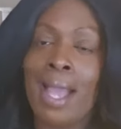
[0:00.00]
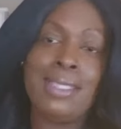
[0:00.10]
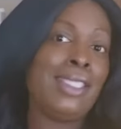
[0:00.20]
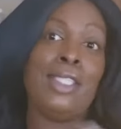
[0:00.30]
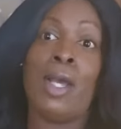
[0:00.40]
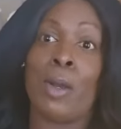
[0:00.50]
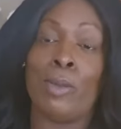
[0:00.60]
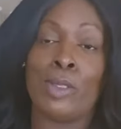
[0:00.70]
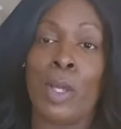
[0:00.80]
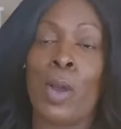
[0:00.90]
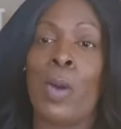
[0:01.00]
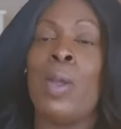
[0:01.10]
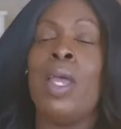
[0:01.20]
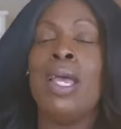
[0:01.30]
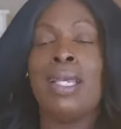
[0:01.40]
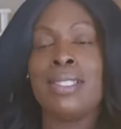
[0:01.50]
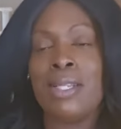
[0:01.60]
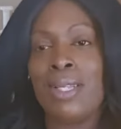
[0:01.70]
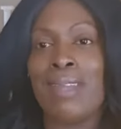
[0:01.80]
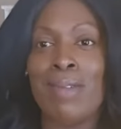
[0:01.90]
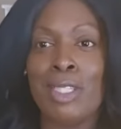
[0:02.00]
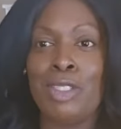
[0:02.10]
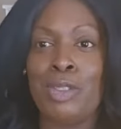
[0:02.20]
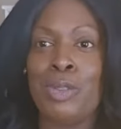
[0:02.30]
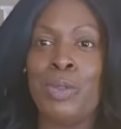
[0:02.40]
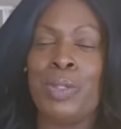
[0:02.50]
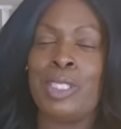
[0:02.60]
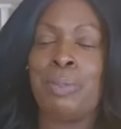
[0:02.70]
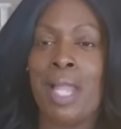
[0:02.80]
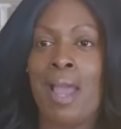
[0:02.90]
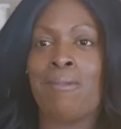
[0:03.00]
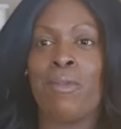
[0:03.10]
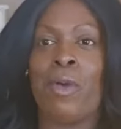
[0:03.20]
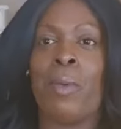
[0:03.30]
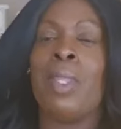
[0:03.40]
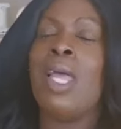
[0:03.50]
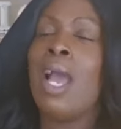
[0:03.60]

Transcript: I just don't. So consider giving to this platform.